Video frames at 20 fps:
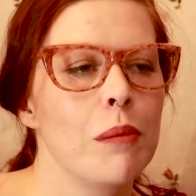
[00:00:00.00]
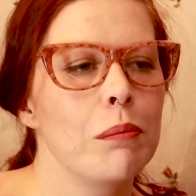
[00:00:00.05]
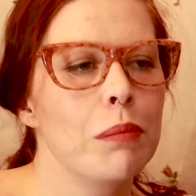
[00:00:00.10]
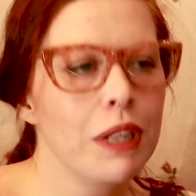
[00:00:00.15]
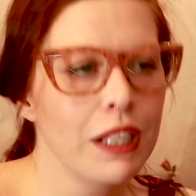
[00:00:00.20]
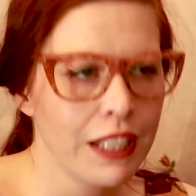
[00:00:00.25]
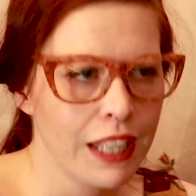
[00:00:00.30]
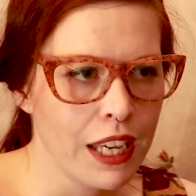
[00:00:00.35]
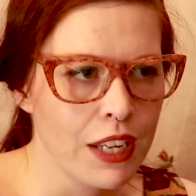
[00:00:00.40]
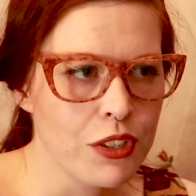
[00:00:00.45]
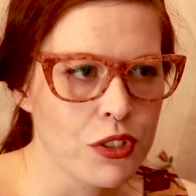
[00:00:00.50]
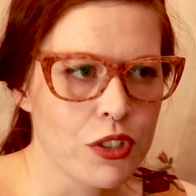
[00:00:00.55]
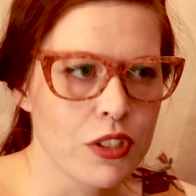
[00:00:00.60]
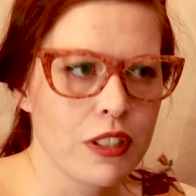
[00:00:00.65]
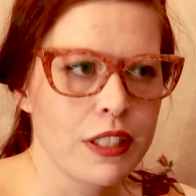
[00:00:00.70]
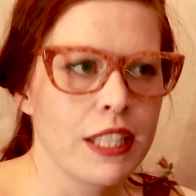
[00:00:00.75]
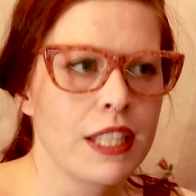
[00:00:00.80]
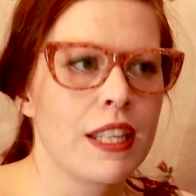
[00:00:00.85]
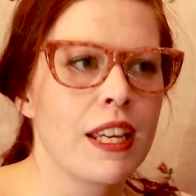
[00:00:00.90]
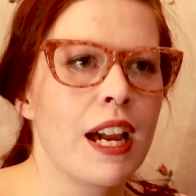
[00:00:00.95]
but
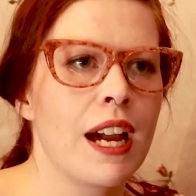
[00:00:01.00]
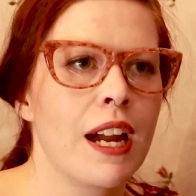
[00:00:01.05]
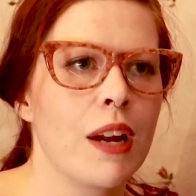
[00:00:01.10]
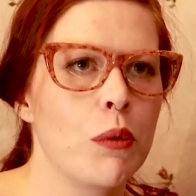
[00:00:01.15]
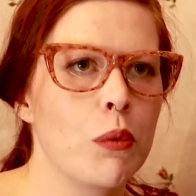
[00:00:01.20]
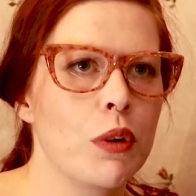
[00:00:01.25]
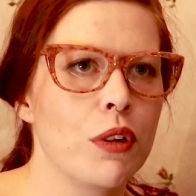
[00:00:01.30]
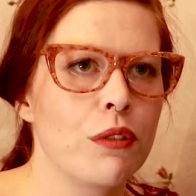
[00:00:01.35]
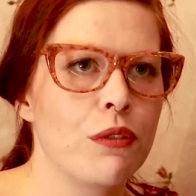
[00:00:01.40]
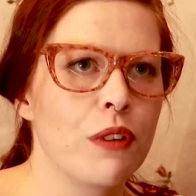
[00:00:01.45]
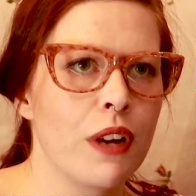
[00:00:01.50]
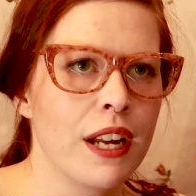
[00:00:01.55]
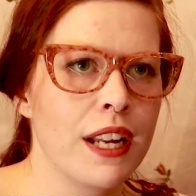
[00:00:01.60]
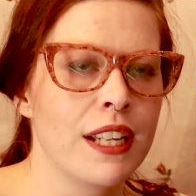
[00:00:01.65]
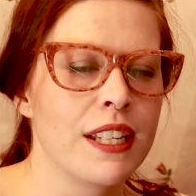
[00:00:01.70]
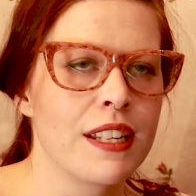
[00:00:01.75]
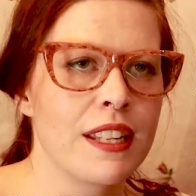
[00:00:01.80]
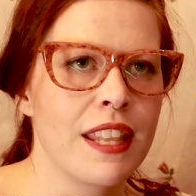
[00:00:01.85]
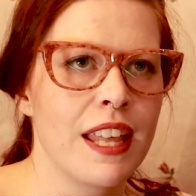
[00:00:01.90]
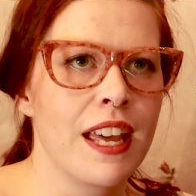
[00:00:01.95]
occasionally I will
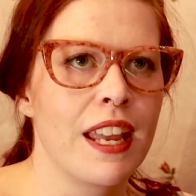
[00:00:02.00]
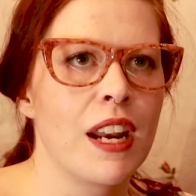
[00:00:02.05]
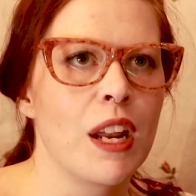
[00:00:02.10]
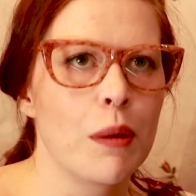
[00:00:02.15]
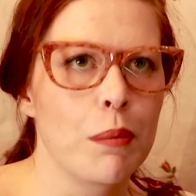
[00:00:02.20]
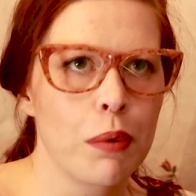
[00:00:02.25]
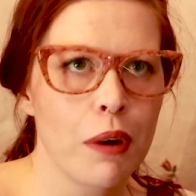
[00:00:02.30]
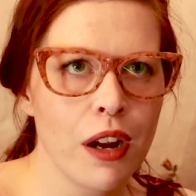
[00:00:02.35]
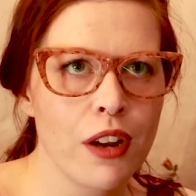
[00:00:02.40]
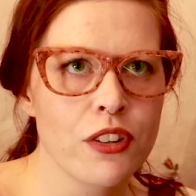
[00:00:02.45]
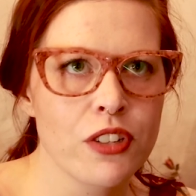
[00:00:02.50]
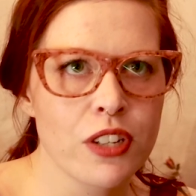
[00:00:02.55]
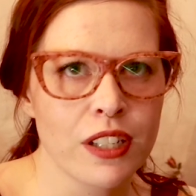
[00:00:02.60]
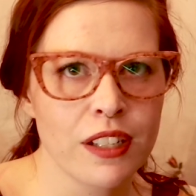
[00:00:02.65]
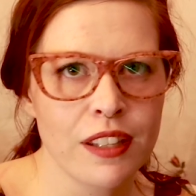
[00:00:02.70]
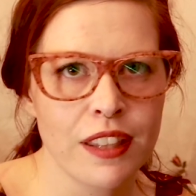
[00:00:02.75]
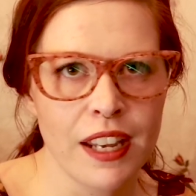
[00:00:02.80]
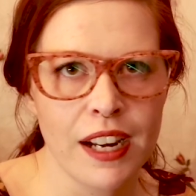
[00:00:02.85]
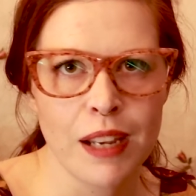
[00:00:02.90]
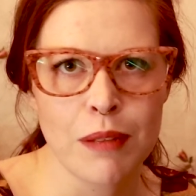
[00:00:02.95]
find that a
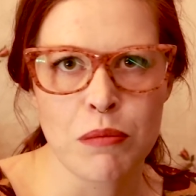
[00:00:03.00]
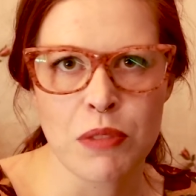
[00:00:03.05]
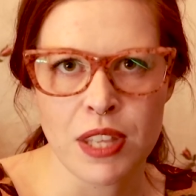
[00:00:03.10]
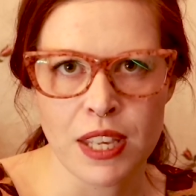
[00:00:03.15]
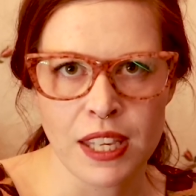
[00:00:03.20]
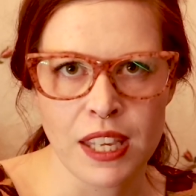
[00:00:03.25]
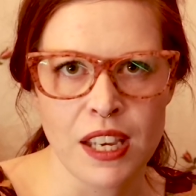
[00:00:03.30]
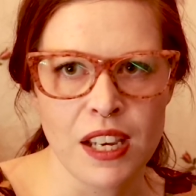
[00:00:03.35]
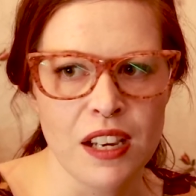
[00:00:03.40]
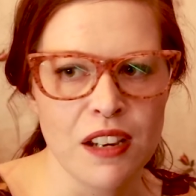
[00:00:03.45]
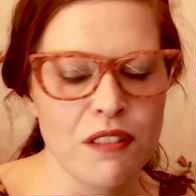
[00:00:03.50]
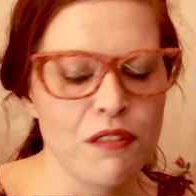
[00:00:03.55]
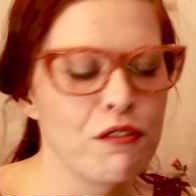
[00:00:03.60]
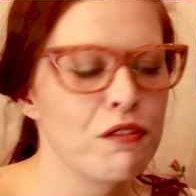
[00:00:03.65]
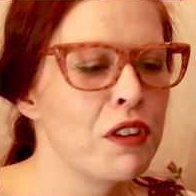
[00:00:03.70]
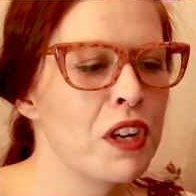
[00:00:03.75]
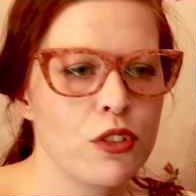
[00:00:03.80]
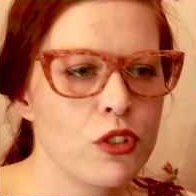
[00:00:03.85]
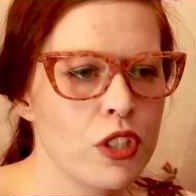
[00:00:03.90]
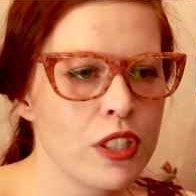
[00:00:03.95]
project that I'm thinking
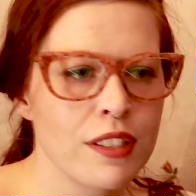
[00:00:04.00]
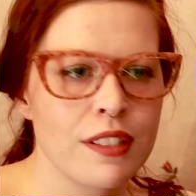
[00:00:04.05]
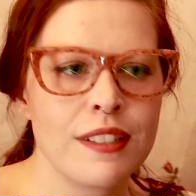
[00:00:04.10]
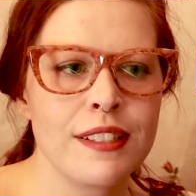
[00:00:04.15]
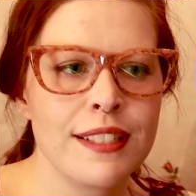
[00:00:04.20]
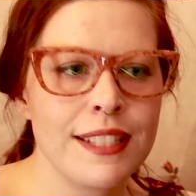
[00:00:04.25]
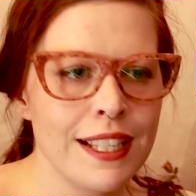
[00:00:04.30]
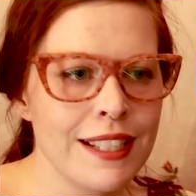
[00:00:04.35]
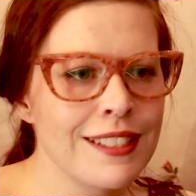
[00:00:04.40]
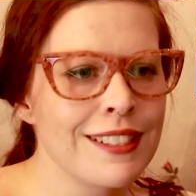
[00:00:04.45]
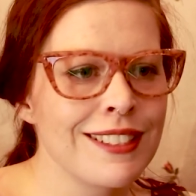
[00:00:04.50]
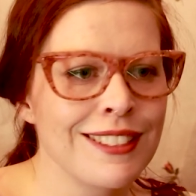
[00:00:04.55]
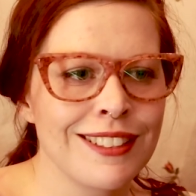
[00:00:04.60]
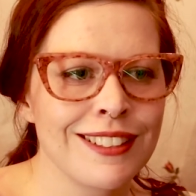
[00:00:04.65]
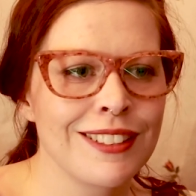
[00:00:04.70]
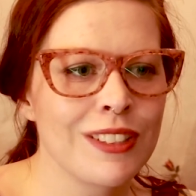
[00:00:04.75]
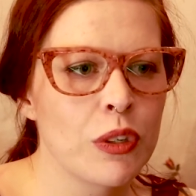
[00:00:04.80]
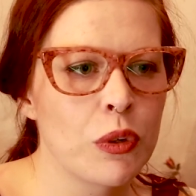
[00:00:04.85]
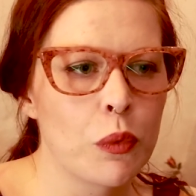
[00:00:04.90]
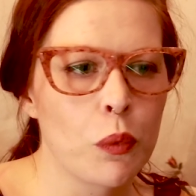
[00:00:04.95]
of just
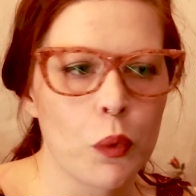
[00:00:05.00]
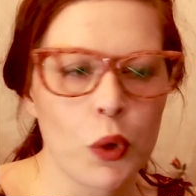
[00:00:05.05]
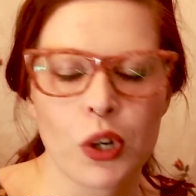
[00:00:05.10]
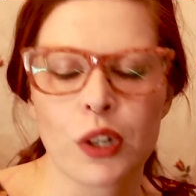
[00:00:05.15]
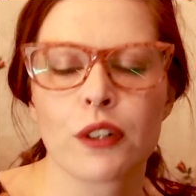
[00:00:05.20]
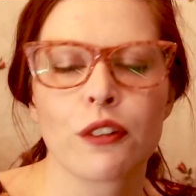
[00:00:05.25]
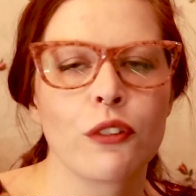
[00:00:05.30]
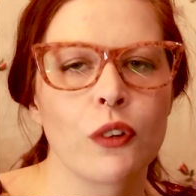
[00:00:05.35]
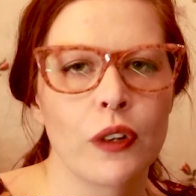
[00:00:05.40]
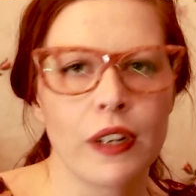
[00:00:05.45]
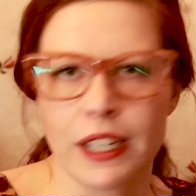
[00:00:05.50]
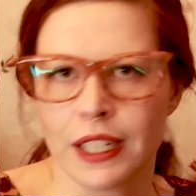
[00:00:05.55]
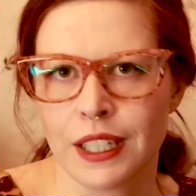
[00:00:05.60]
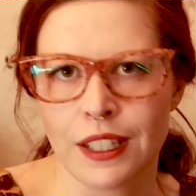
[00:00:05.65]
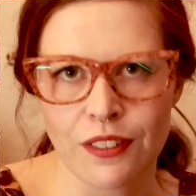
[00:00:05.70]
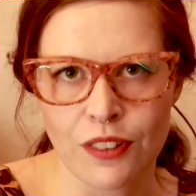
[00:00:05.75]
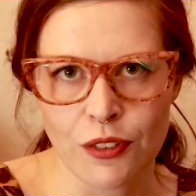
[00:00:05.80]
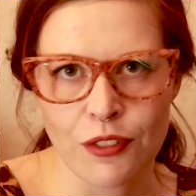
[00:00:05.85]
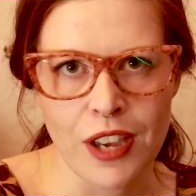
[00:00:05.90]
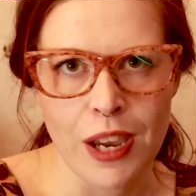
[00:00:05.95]
doesn't work for
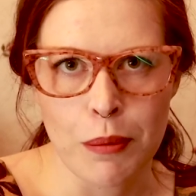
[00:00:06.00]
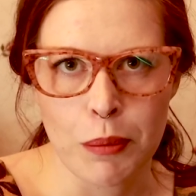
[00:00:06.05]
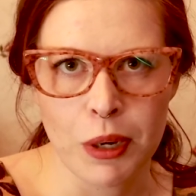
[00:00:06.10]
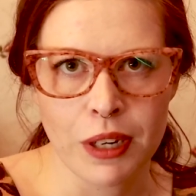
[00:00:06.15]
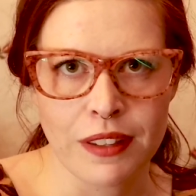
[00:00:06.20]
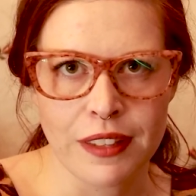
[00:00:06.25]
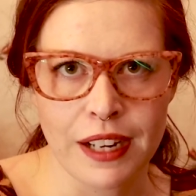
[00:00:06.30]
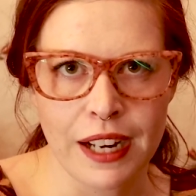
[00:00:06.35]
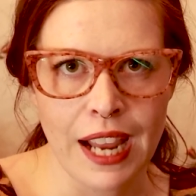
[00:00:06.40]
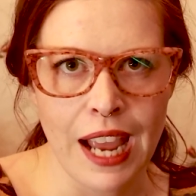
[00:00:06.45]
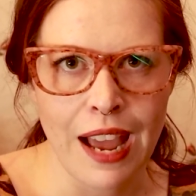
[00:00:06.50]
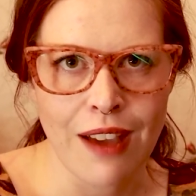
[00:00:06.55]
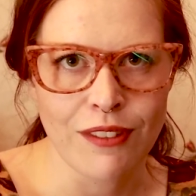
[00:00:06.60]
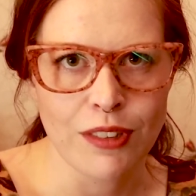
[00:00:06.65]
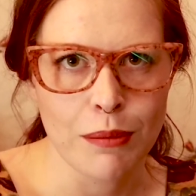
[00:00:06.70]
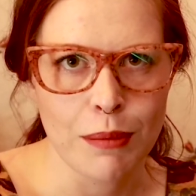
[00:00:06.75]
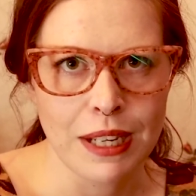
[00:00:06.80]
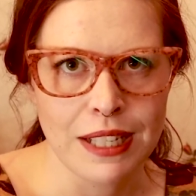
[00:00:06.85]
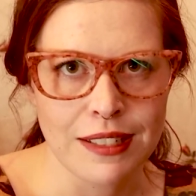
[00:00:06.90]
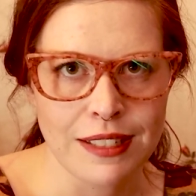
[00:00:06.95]
any of the fabric that I have
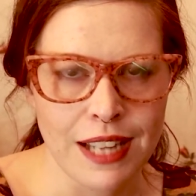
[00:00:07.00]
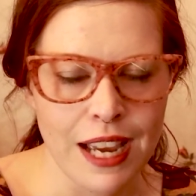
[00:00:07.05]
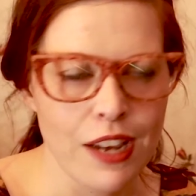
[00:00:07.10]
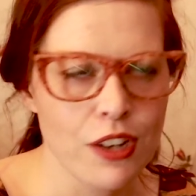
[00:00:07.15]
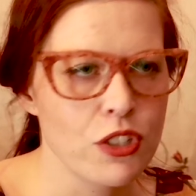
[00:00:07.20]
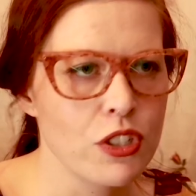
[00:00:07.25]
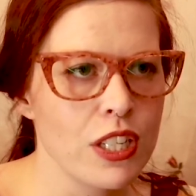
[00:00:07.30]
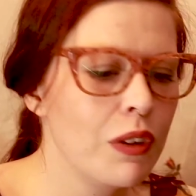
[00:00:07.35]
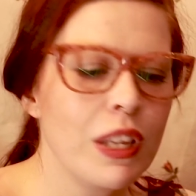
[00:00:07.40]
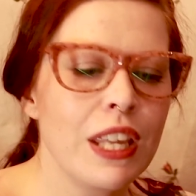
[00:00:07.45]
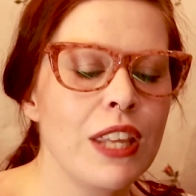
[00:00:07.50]
in my stash,